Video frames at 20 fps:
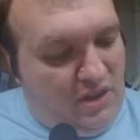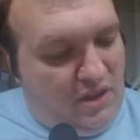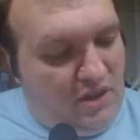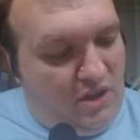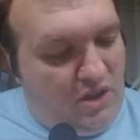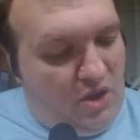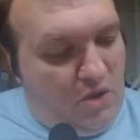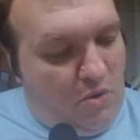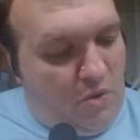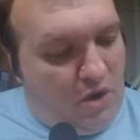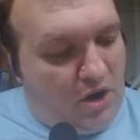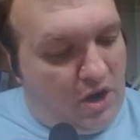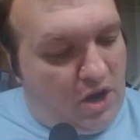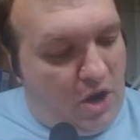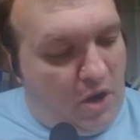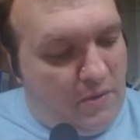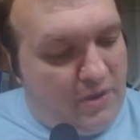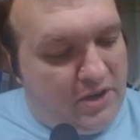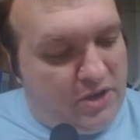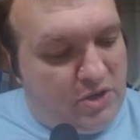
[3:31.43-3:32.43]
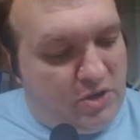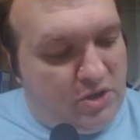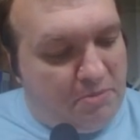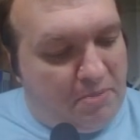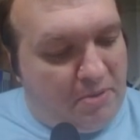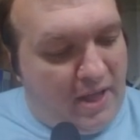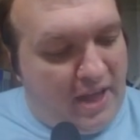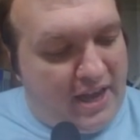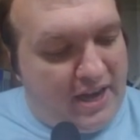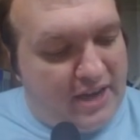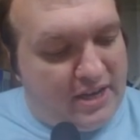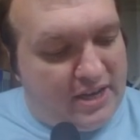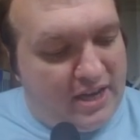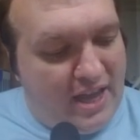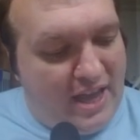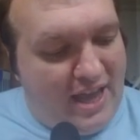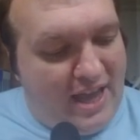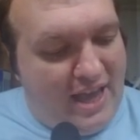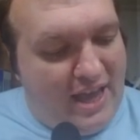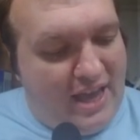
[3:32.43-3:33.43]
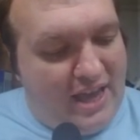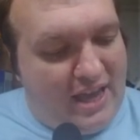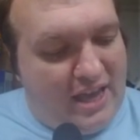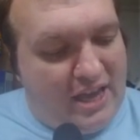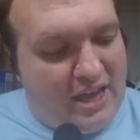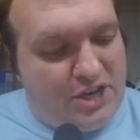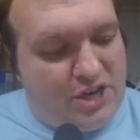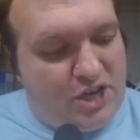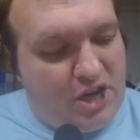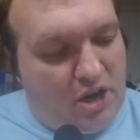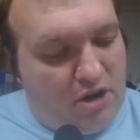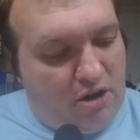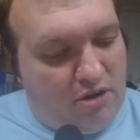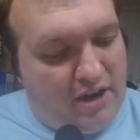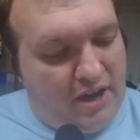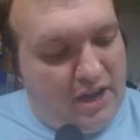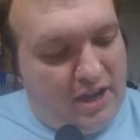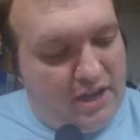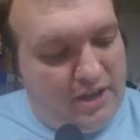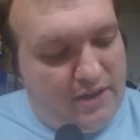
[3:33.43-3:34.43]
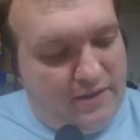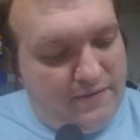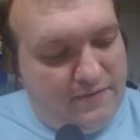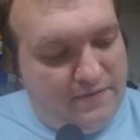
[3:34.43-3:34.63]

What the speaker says: You are going to the planet Kataria,